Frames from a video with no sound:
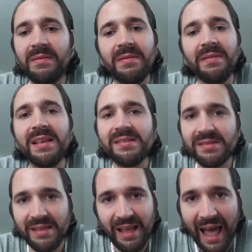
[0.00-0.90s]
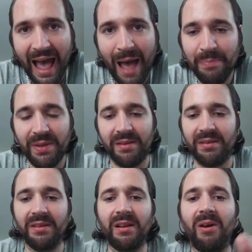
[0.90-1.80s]
this
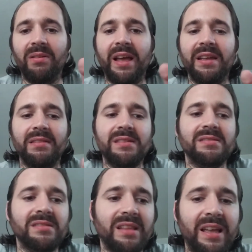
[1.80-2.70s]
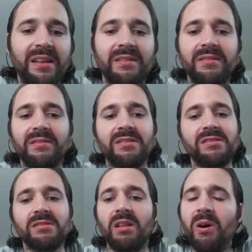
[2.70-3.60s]
happened. You know, like this thing
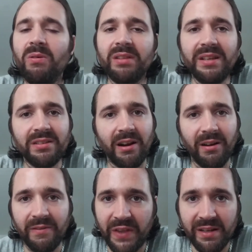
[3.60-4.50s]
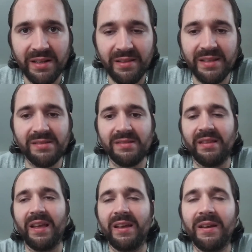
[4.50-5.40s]
slowly turned into this
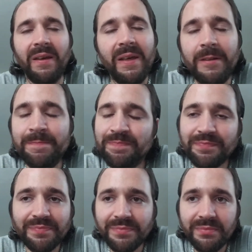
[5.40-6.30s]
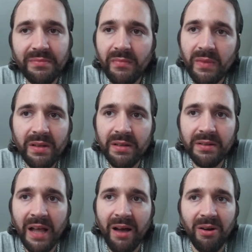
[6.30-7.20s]
thing.
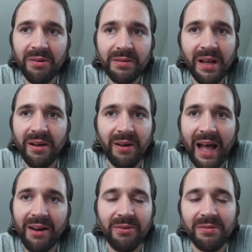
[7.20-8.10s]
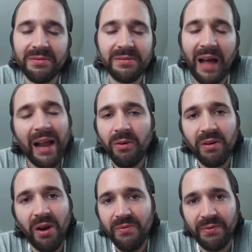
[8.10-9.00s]
No, no, I don't. I
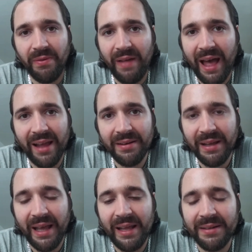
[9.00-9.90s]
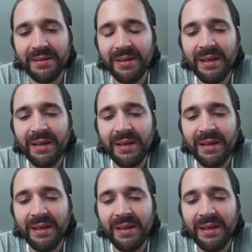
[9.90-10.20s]
don't go for that. And